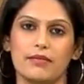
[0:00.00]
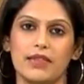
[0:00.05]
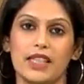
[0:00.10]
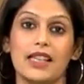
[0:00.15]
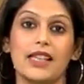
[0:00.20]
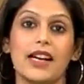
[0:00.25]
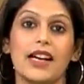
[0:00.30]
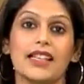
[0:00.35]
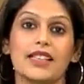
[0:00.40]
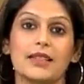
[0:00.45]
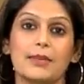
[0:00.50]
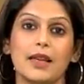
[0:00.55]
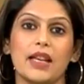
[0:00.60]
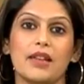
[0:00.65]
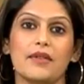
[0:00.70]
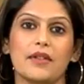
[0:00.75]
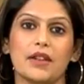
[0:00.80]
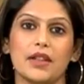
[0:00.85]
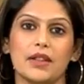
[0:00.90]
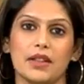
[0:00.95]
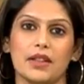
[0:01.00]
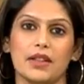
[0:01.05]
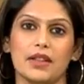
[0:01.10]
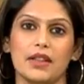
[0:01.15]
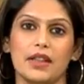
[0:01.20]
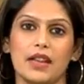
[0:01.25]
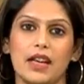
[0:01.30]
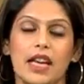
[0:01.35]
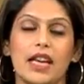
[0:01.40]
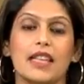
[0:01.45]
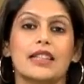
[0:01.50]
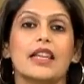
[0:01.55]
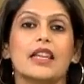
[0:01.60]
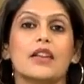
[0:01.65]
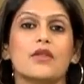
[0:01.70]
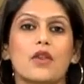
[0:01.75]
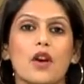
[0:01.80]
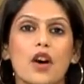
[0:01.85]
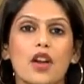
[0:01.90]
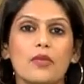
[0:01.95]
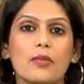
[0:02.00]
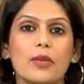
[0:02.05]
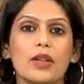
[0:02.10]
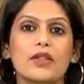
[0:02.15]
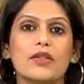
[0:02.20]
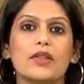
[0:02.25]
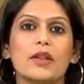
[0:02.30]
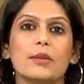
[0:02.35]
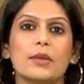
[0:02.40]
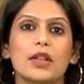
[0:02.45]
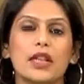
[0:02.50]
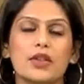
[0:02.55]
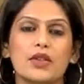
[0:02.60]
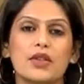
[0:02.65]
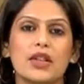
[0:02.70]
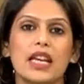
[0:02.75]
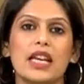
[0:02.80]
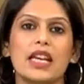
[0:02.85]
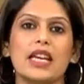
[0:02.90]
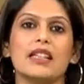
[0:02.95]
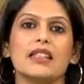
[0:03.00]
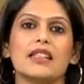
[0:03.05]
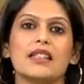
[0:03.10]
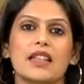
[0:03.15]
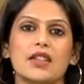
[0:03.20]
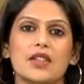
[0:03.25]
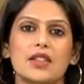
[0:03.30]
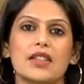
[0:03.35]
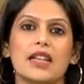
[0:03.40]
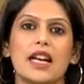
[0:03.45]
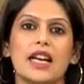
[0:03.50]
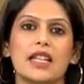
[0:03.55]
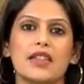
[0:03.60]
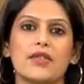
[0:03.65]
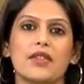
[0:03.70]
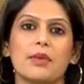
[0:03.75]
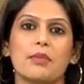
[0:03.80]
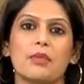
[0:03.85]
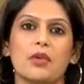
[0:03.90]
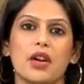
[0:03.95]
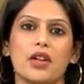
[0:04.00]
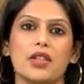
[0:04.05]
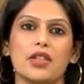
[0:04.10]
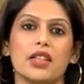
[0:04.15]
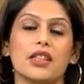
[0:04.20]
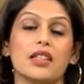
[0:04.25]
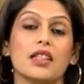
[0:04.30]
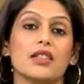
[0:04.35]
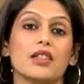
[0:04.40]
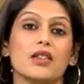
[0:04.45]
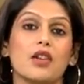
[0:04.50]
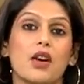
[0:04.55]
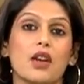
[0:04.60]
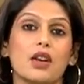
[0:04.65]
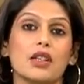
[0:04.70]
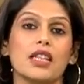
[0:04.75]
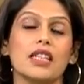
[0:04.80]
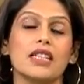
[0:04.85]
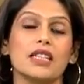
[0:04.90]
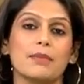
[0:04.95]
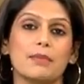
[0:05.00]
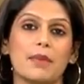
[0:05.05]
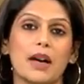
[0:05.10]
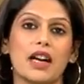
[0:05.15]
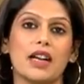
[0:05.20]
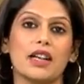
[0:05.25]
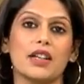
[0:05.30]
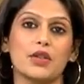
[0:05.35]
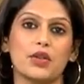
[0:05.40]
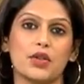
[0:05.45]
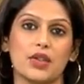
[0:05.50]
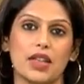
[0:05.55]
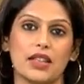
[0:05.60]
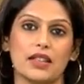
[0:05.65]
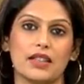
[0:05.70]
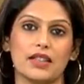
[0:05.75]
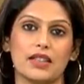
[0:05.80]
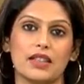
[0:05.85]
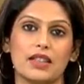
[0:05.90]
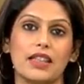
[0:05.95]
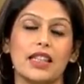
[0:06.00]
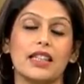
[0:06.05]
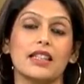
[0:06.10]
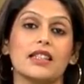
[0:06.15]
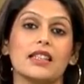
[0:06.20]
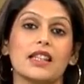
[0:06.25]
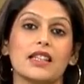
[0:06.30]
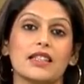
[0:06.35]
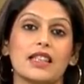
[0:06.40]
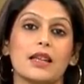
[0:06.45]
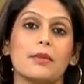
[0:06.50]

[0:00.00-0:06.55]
Need I explain further? The involvement of the military in such a scientific project does not inspire trust. Neither does